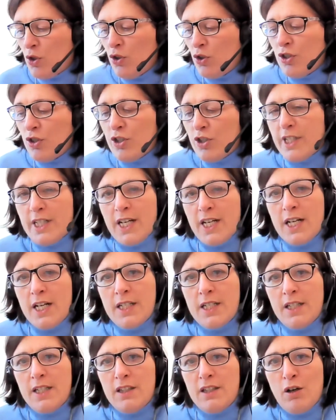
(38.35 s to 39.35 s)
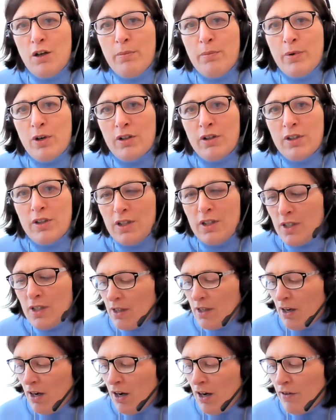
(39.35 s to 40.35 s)
understanding the
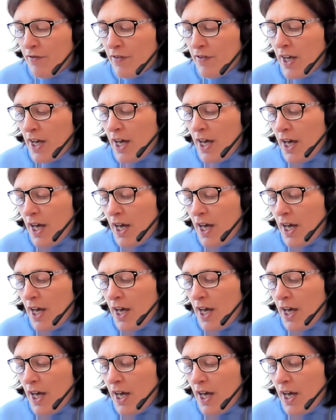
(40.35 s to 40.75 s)
importance of